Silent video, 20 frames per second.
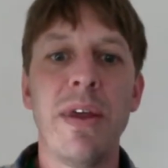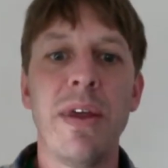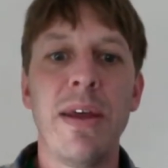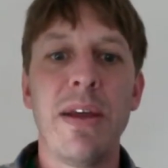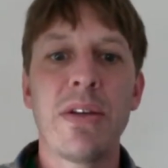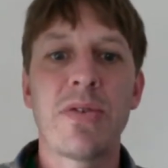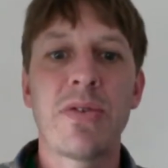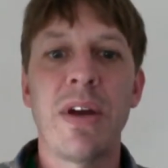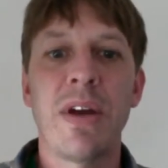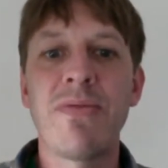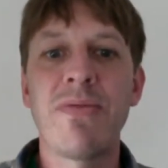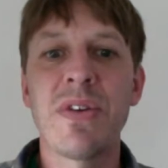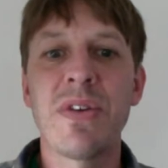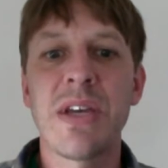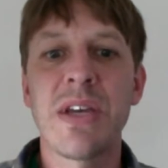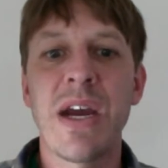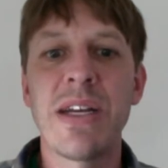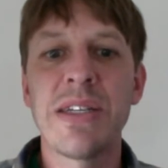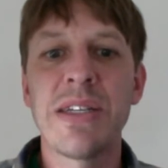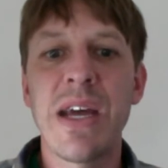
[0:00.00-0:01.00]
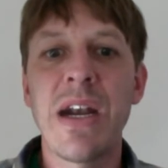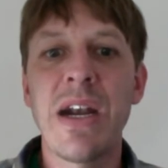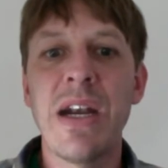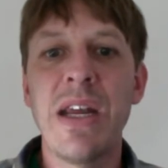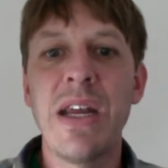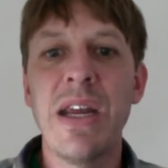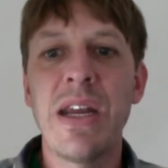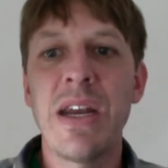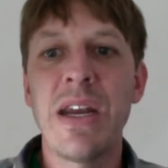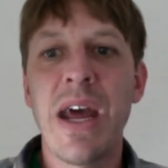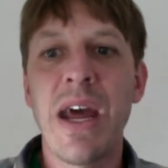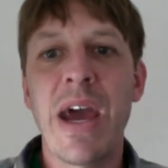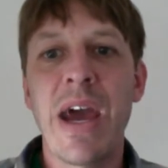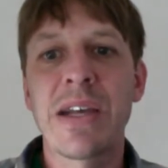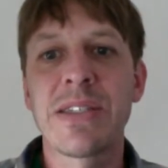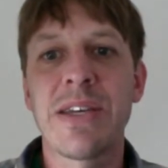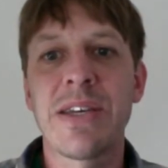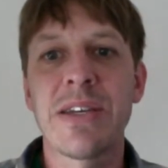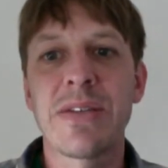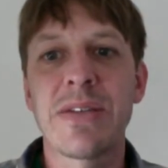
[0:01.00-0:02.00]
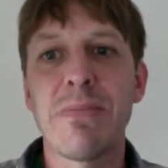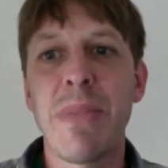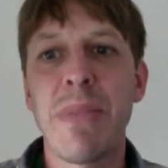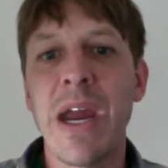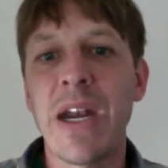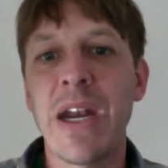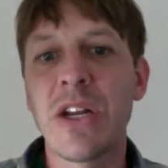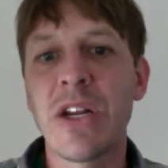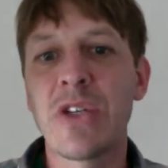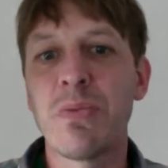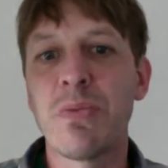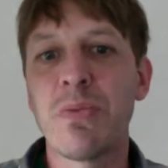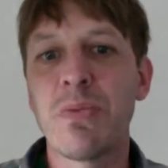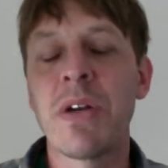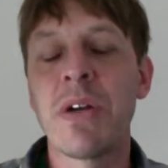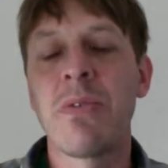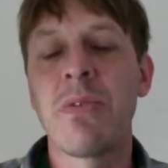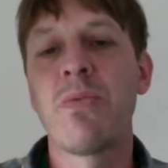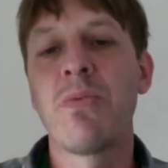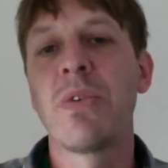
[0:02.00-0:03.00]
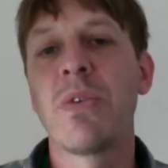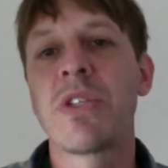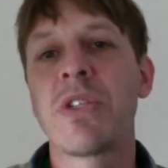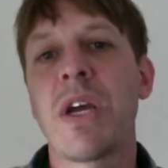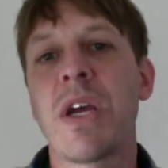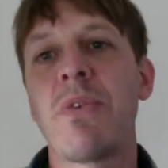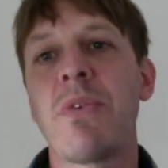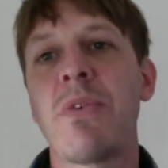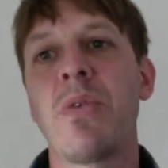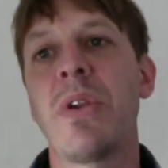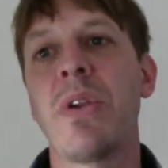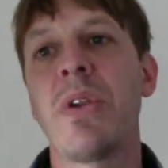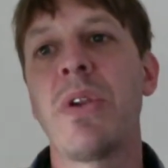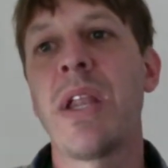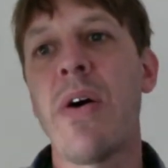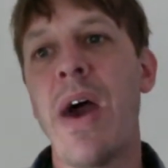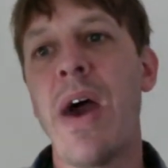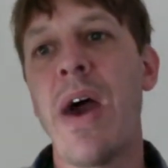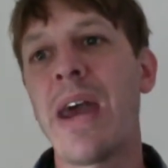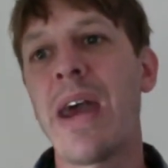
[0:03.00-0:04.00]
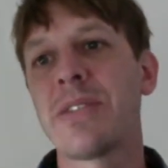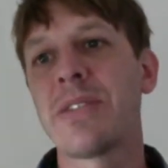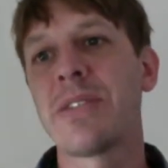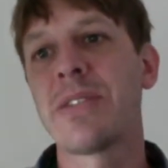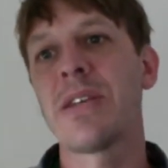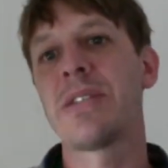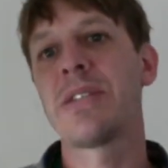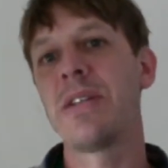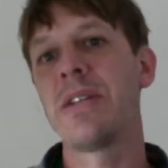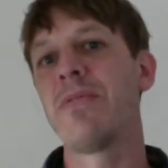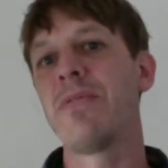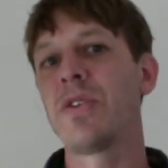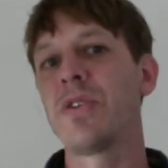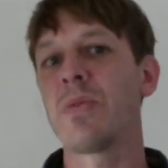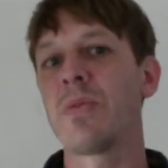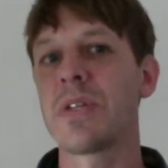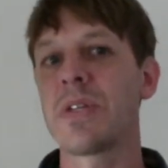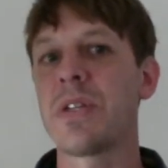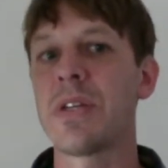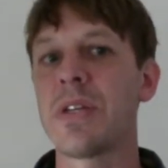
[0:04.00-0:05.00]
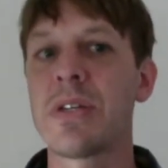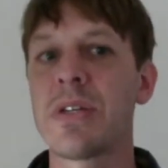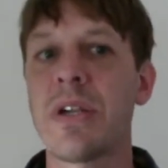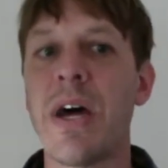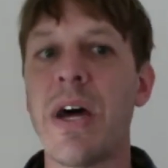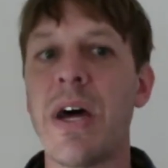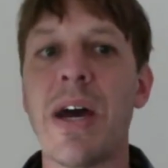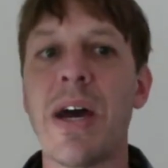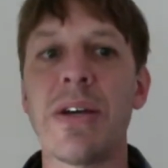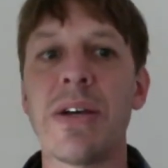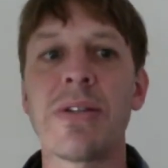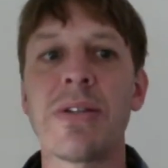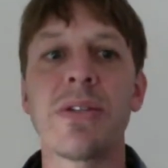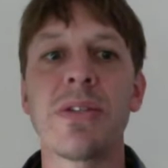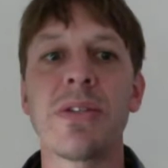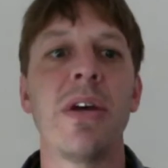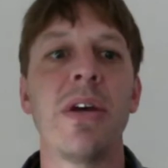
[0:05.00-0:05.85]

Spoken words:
So I have this identity and access management, which I'm going to allow access to individuals in this class.